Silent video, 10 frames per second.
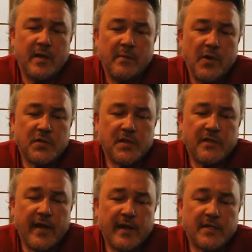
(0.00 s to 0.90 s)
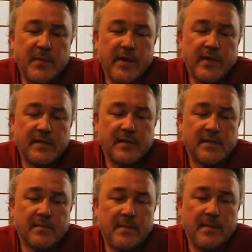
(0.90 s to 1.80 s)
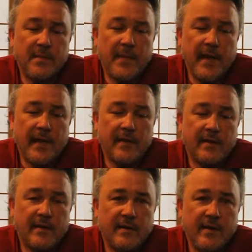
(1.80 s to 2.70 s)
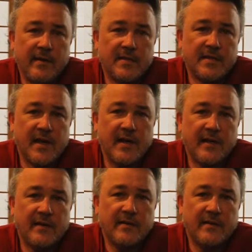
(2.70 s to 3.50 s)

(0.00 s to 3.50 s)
most of that experience is made inside